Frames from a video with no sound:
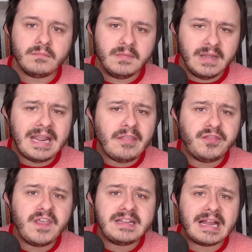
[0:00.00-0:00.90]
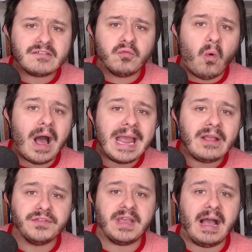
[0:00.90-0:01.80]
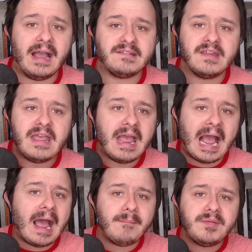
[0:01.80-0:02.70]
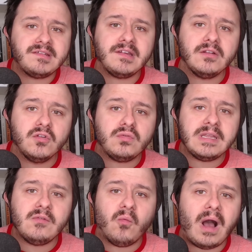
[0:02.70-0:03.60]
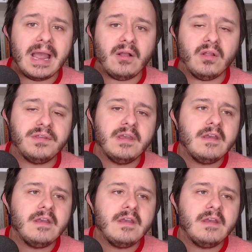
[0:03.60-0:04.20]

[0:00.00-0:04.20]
Like, I think that's wild, guys absolutely wild